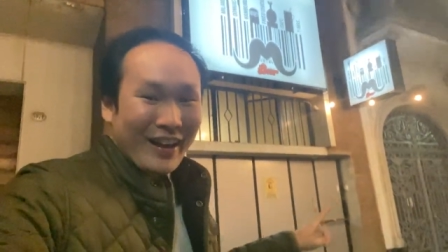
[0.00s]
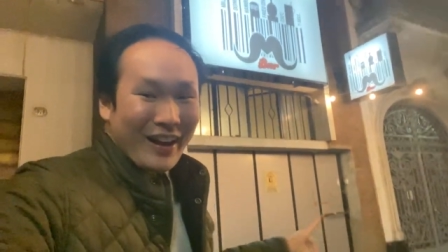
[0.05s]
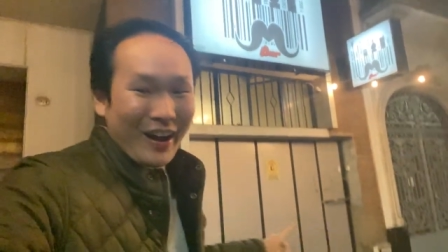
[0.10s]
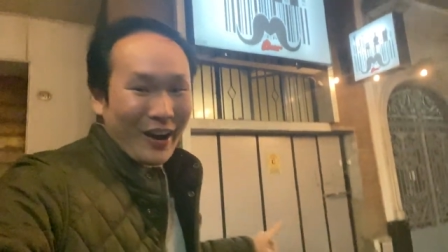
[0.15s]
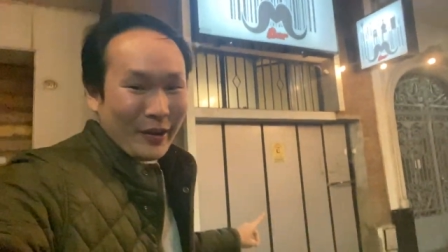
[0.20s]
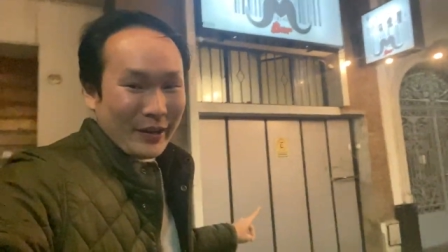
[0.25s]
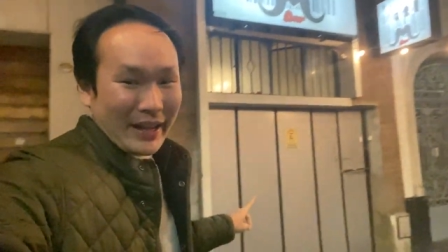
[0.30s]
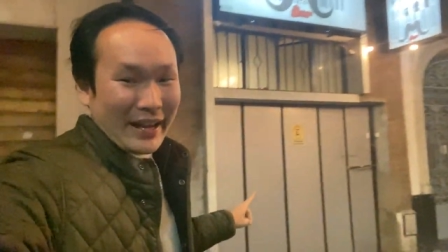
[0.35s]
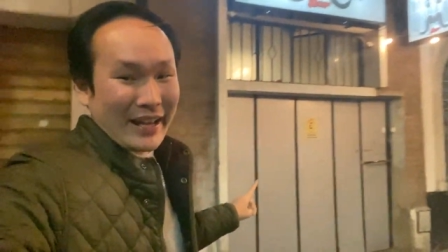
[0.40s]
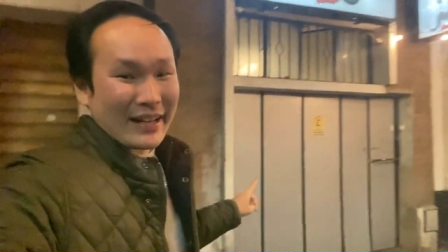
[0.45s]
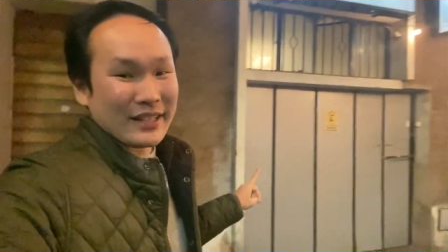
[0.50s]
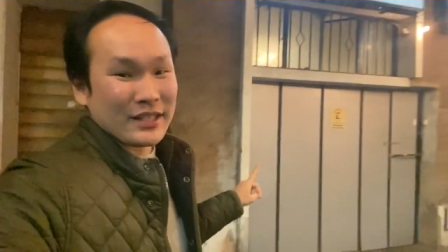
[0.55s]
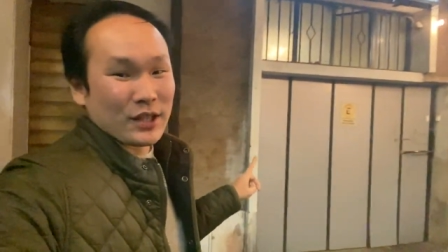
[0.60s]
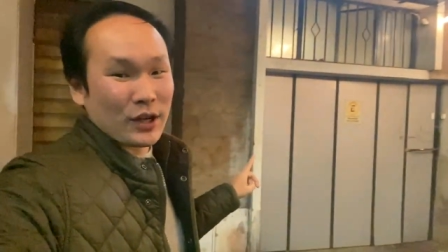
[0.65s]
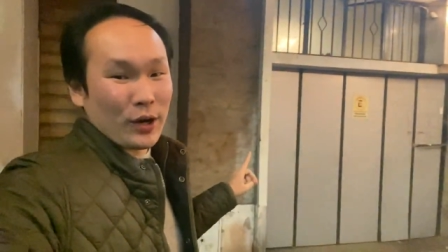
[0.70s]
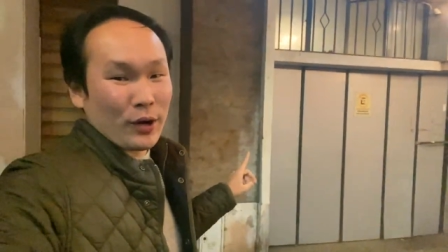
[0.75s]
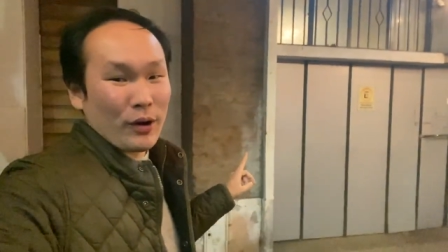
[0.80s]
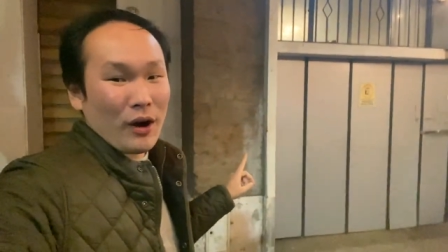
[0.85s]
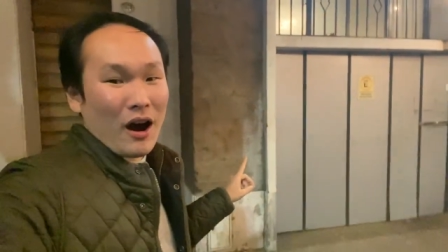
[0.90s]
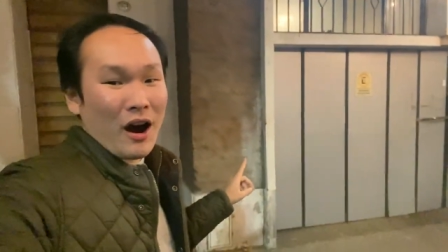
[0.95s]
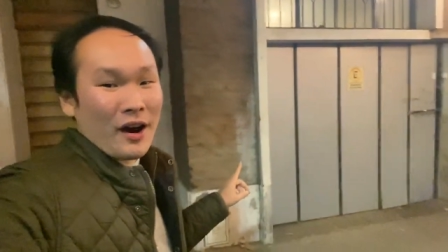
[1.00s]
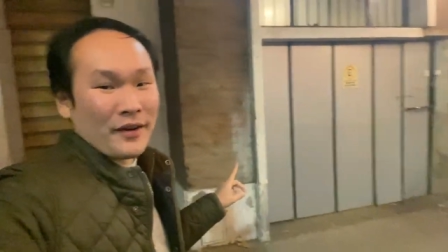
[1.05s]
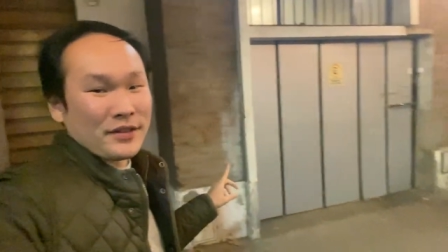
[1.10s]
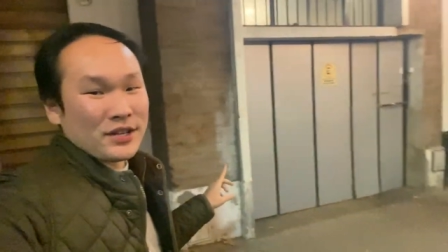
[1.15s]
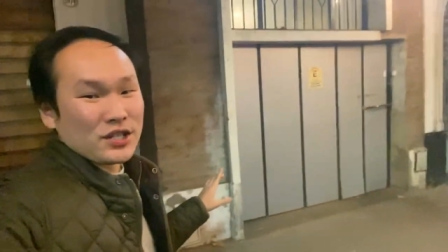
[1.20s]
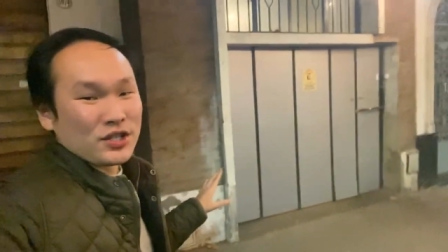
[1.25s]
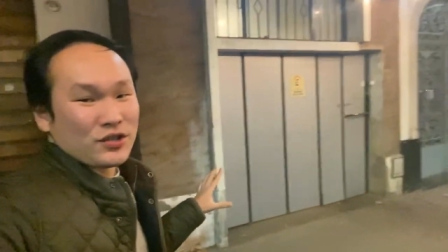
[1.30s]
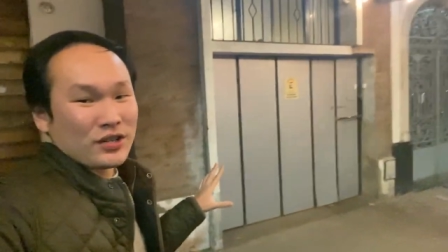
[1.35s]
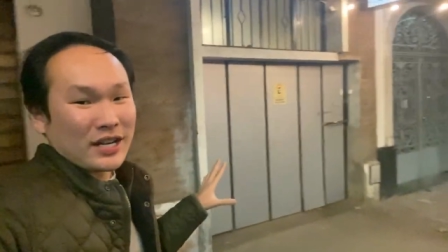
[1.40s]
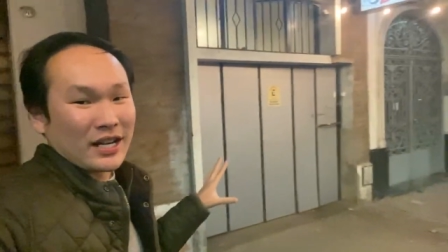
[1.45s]
Okay, so on the
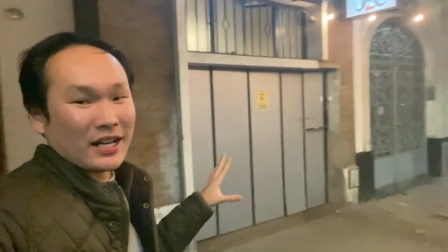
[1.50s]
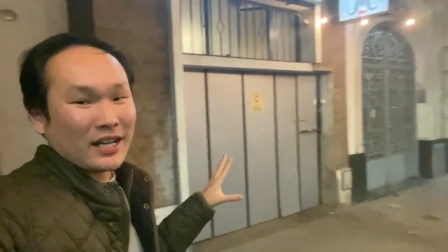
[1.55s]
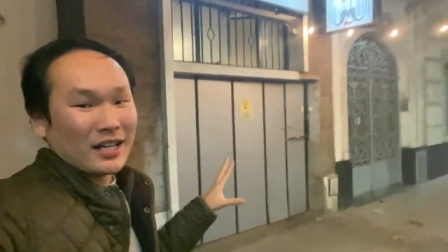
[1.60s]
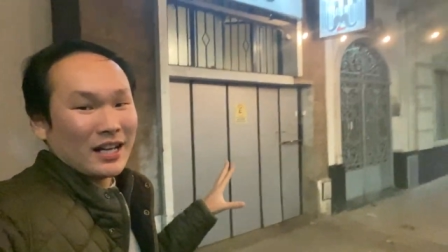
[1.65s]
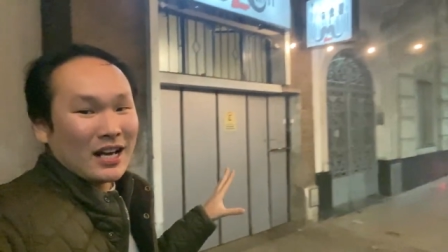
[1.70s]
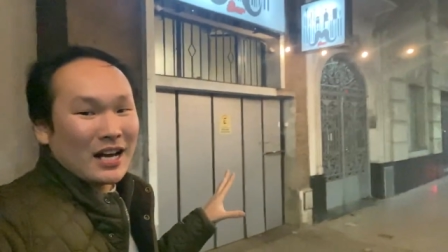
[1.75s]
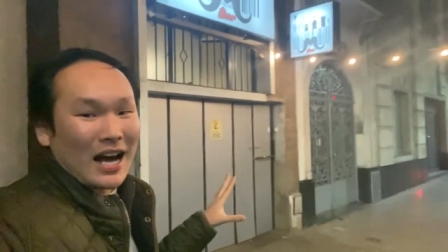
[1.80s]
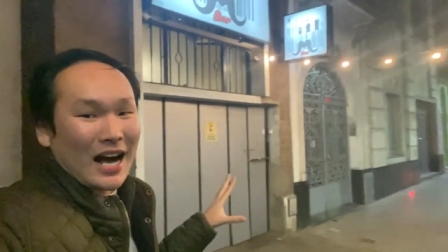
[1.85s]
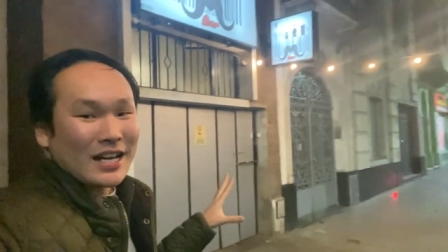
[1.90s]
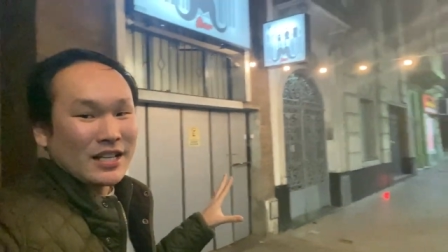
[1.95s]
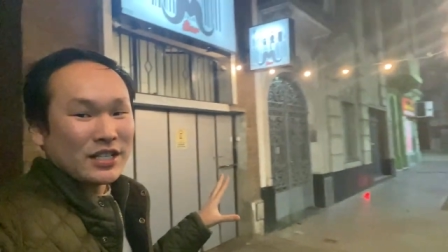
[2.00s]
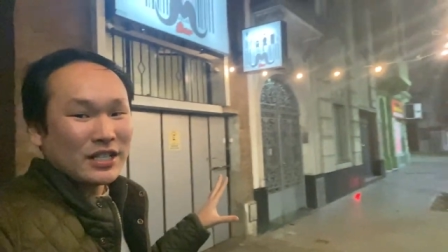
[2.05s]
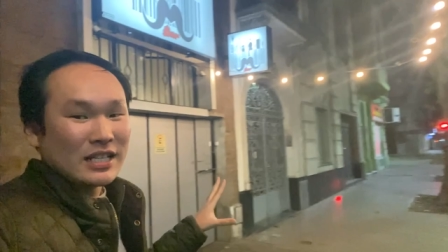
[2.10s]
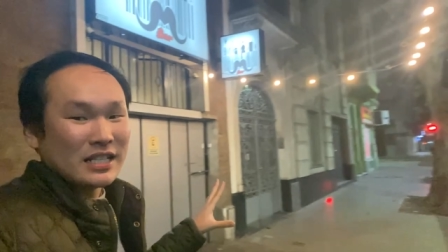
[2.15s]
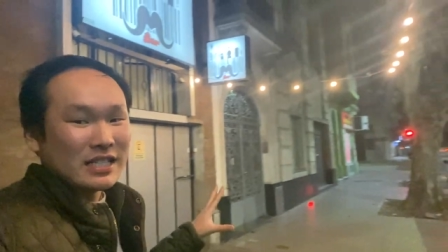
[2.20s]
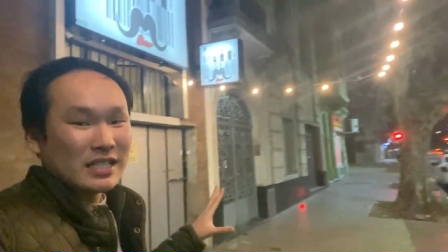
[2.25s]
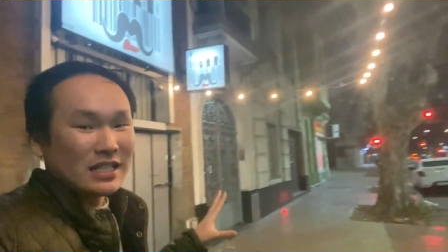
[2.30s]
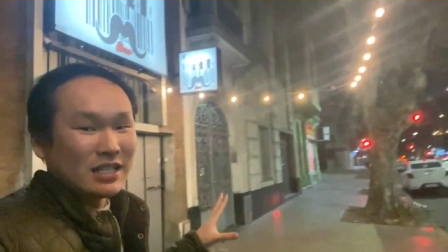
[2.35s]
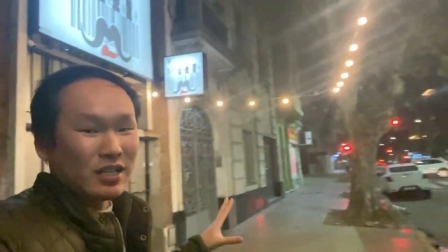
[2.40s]
street, as you can see,